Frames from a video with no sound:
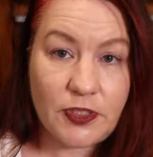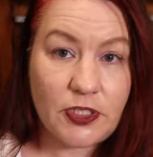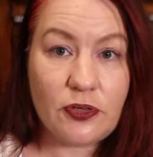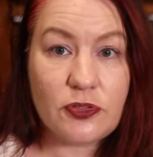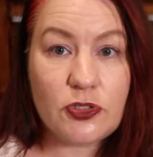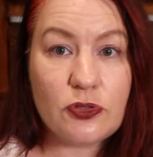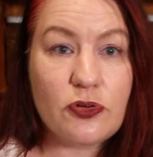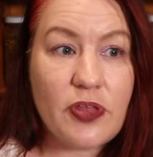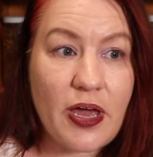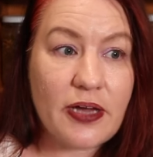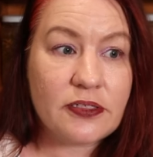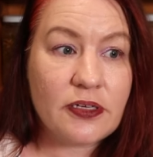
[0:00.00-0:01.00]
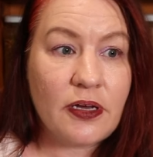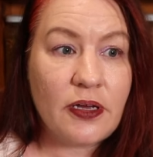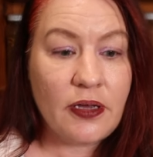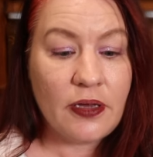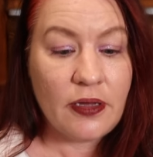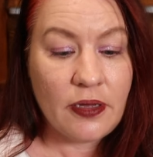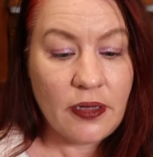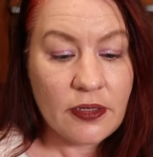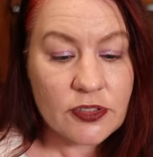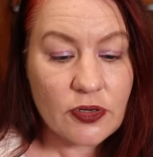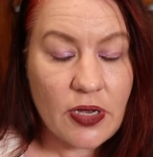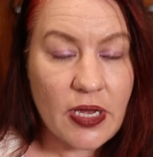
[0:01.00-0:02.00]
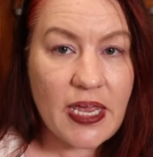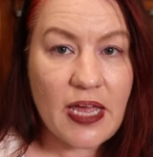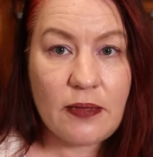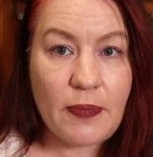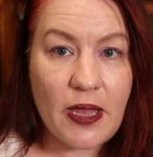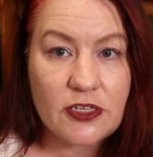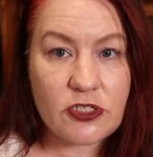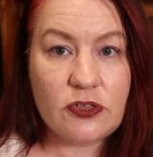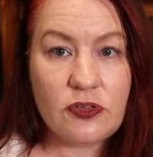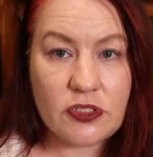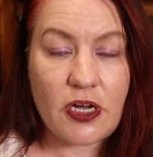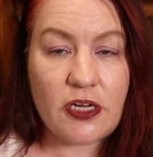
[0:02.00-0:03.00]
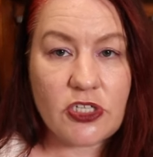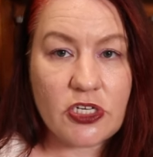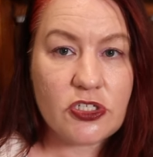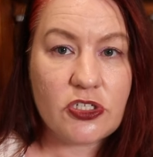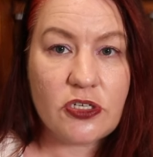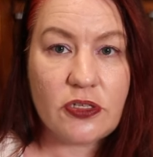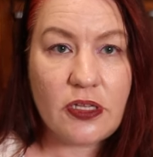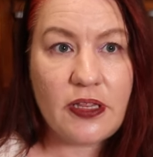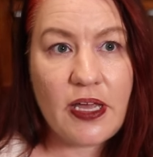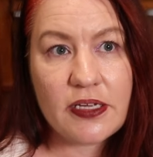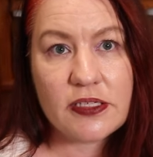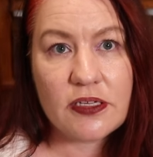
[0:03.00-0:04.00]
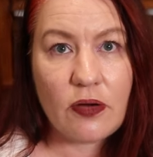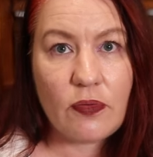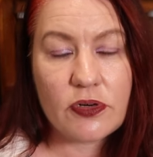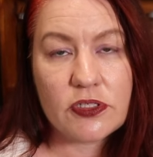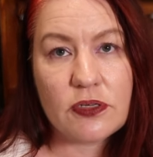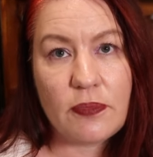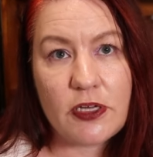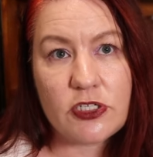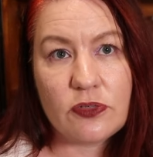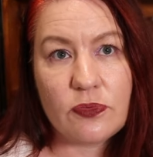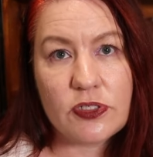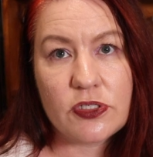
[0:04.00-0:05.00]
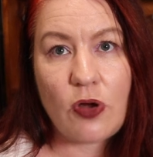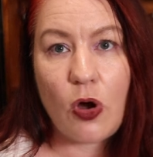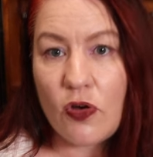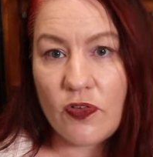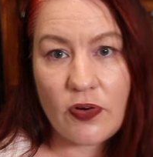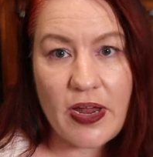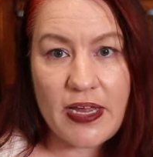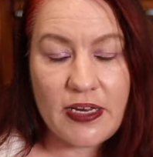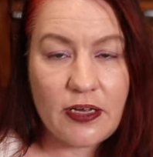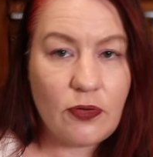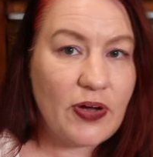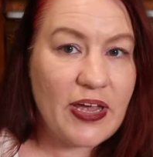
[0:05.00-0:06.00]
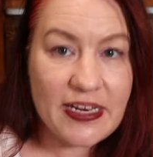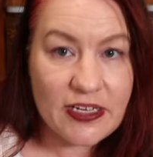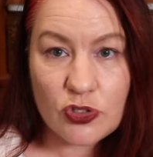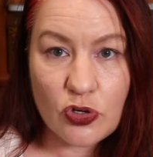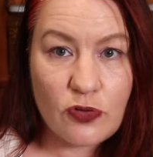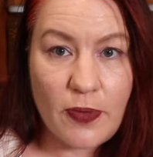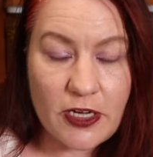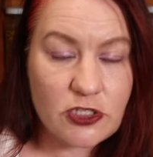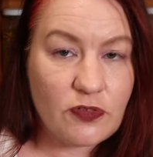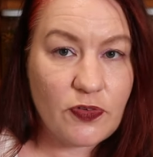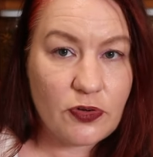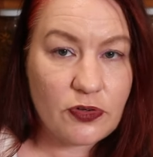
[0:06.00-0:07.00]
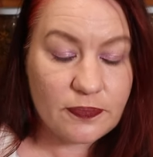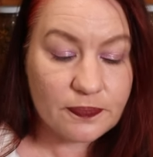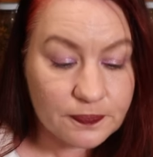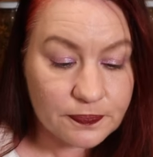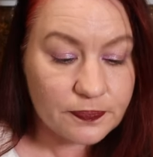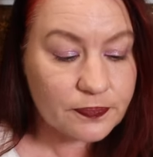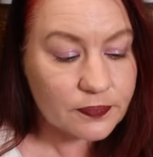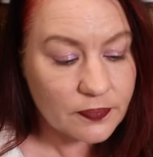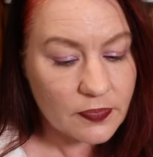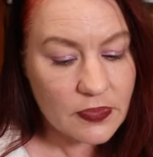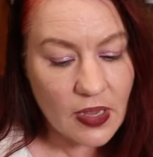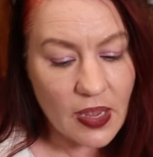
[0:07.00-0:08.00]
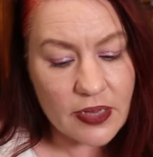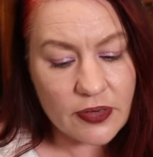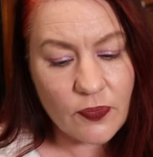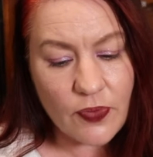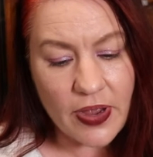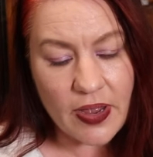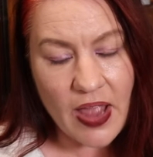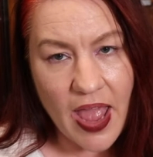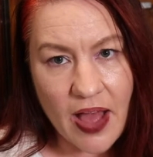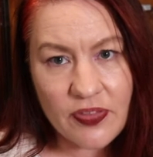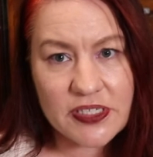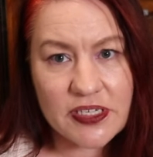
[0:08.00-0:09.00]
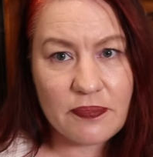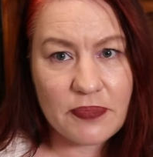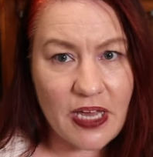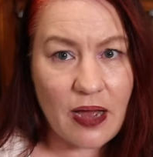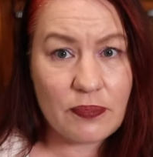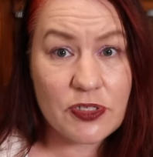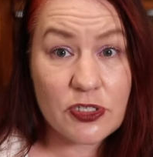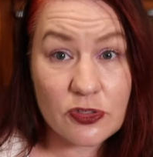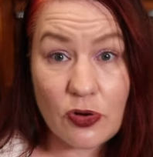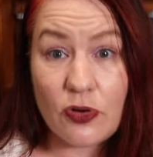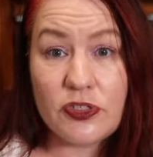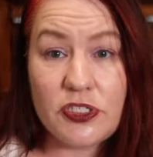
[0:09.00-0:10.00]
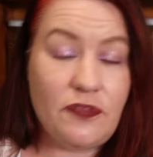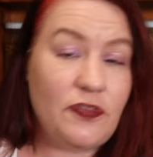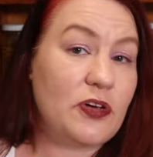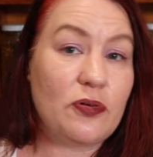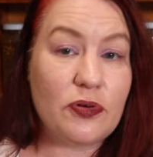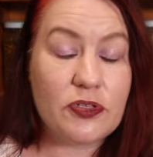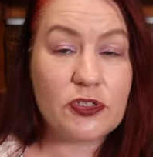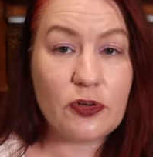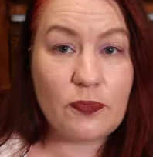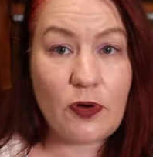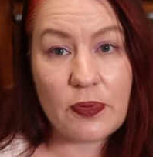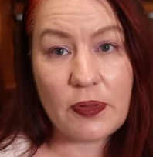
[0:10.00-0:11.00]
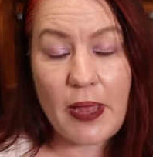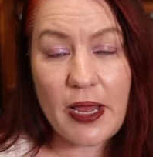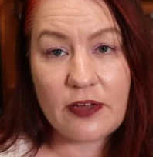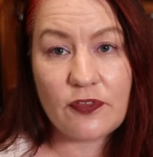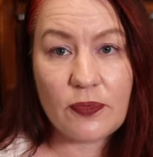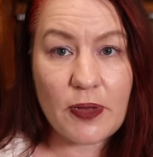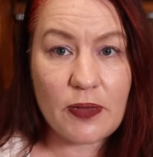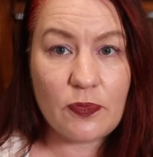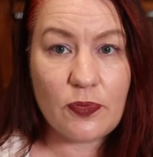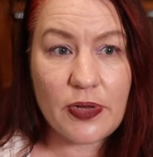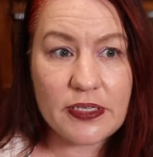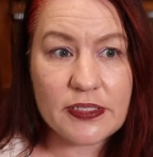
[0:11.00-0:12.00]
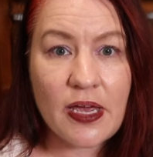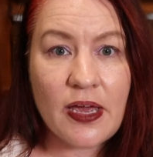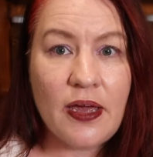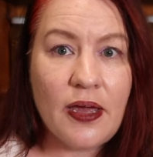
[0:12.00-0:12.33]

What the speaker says: you know, do that. So getting back to the digestion, the next thing I wanted to mention was overeating or eating too much food. And how this can become so difficult and so problematic for people is